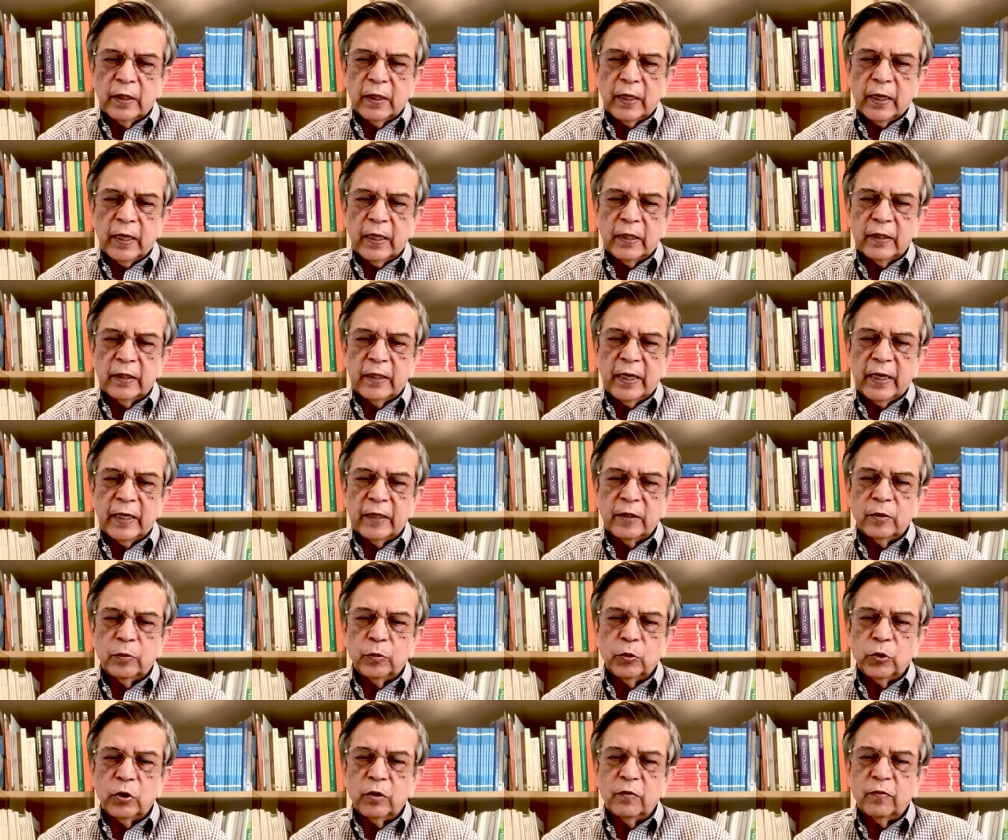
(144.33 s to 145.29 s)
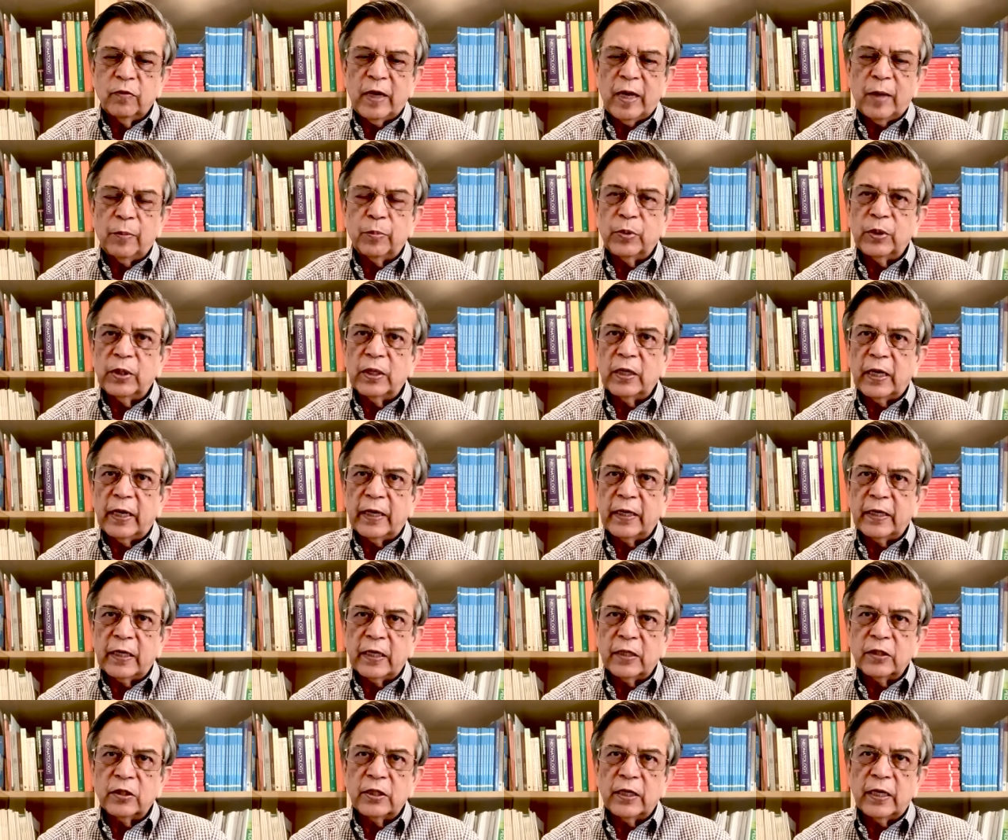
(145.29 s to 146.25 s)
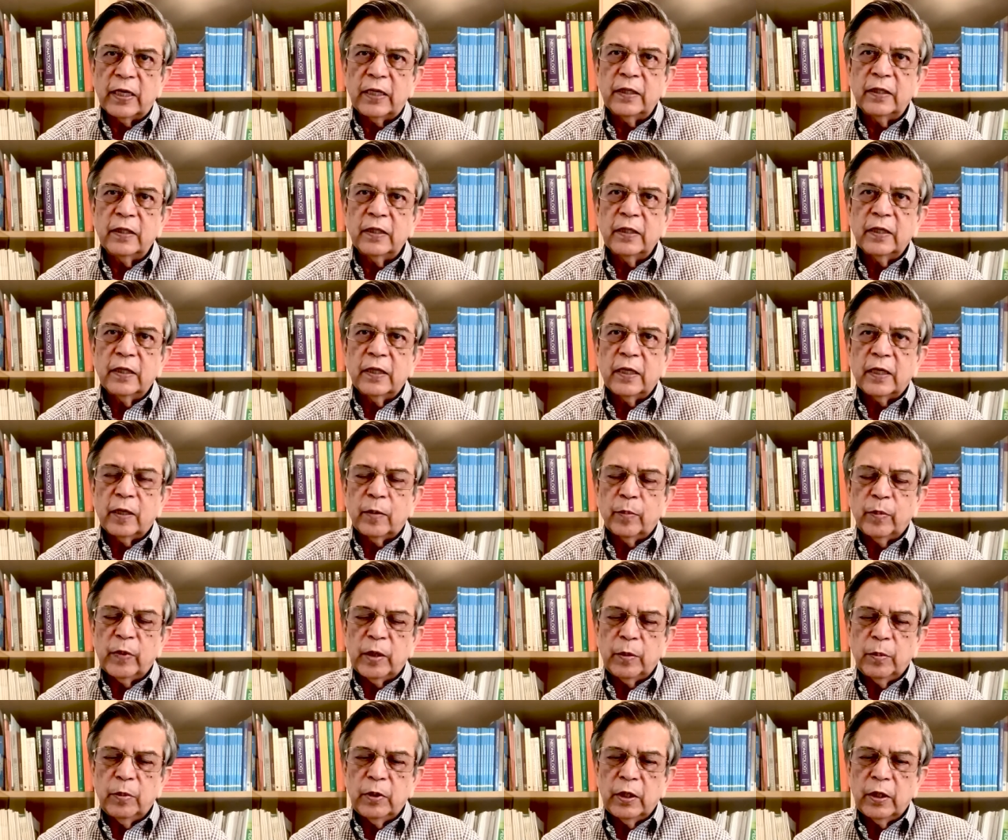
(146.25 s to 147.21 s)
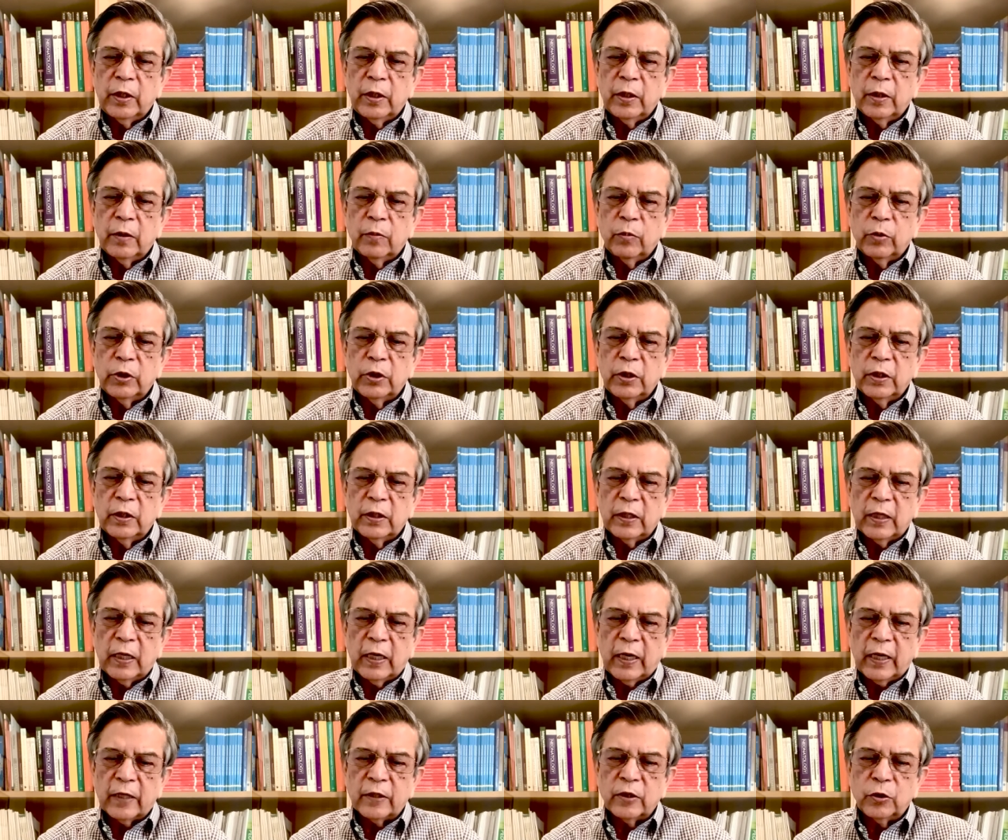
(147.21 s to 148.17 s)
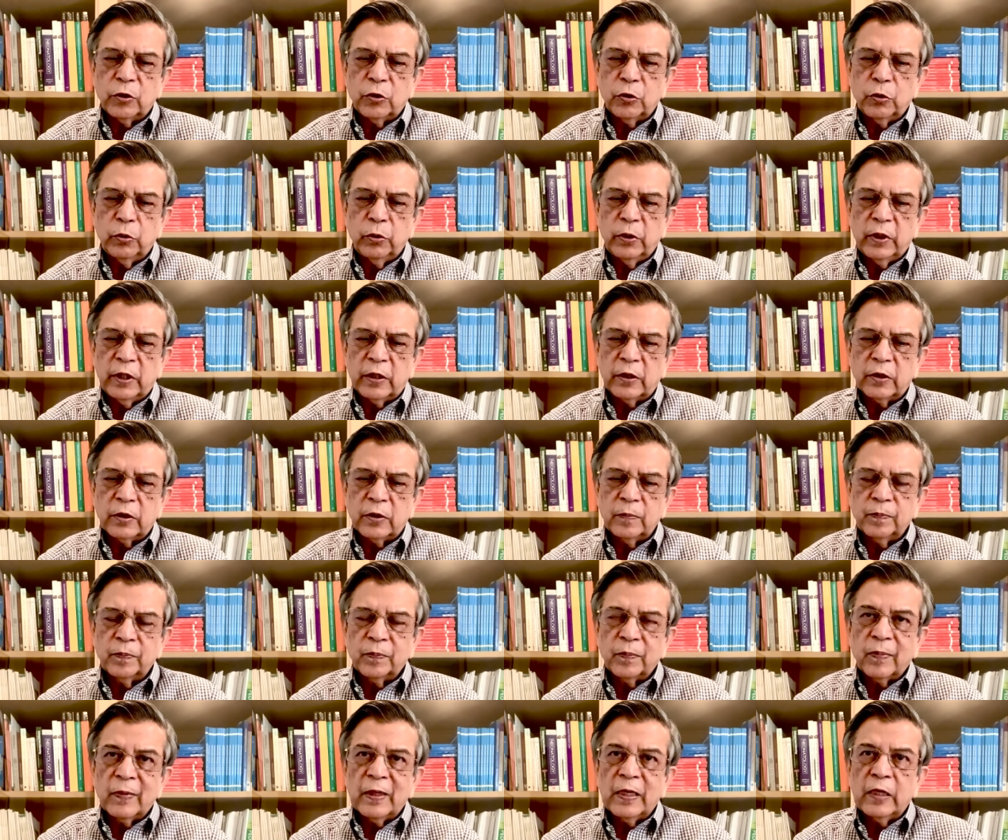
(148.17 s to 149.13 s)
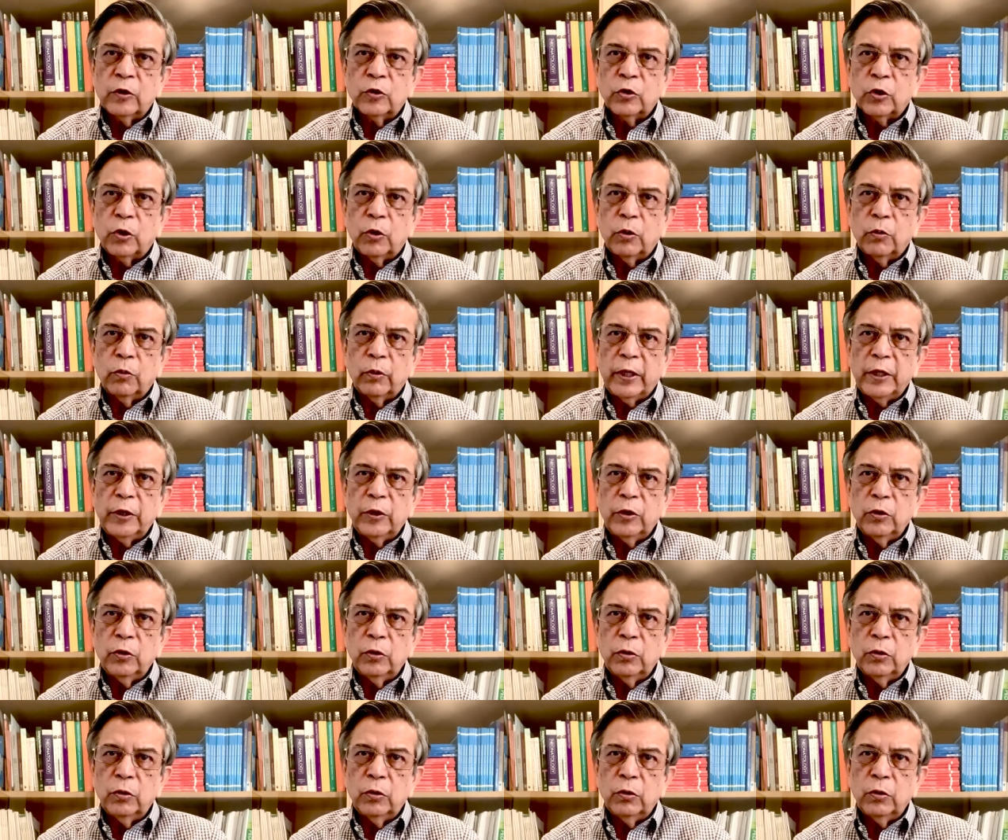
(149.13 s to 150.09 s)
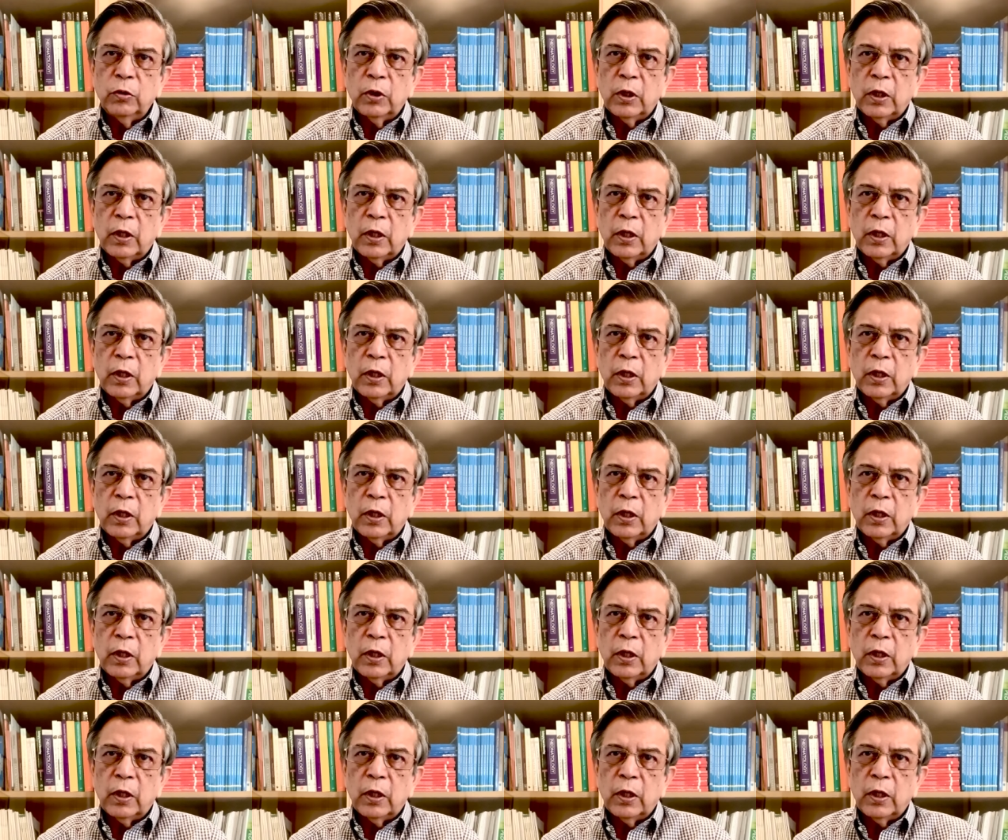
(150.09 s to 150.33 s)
And that would have happened, like I said, maybe within the last 2 weeks. So when you